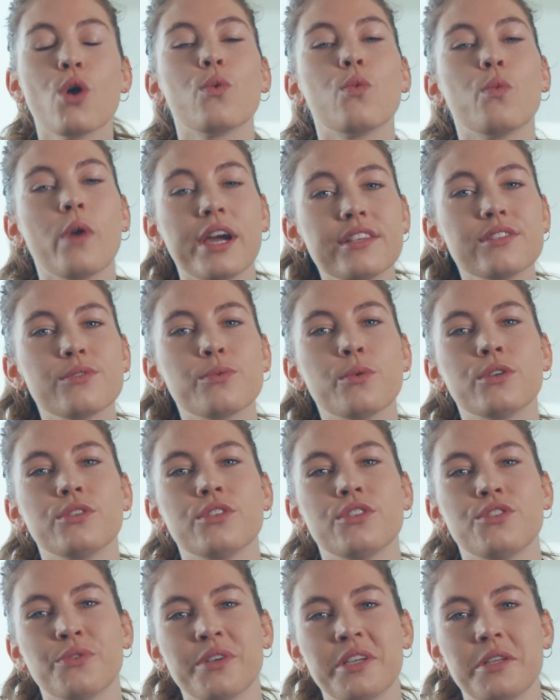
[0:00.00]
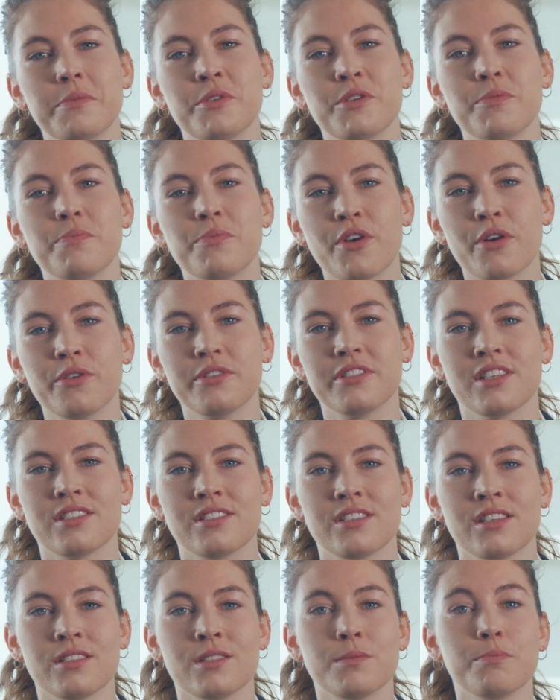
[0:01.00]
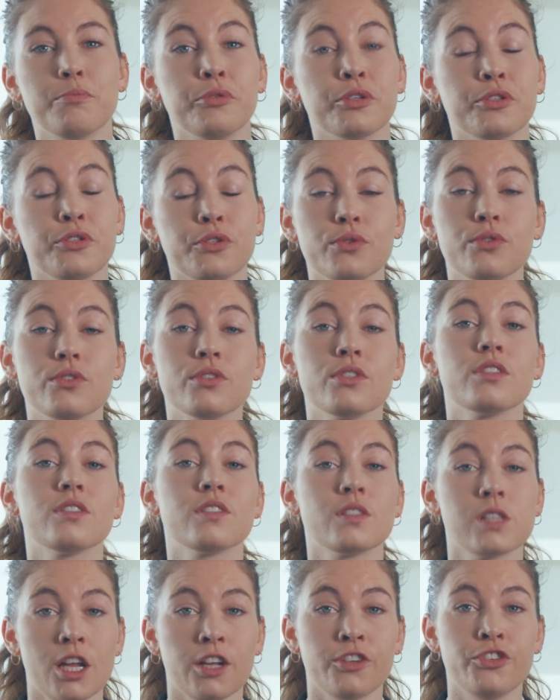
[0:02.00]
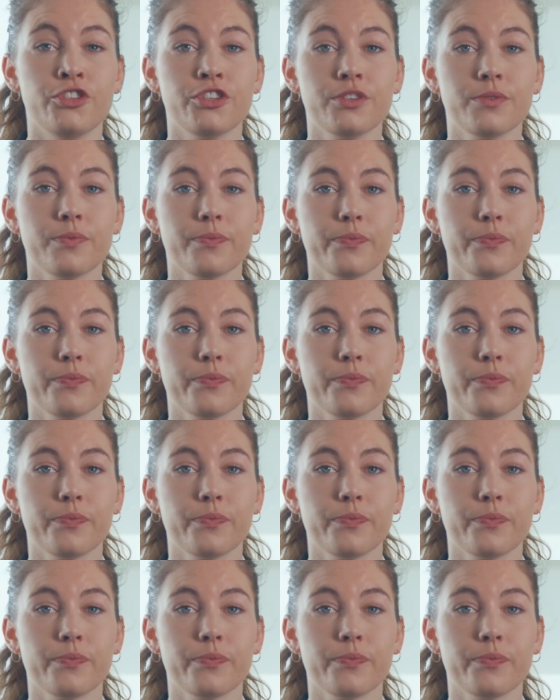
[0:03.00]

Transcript: Wastewater treatment processes produce sludge.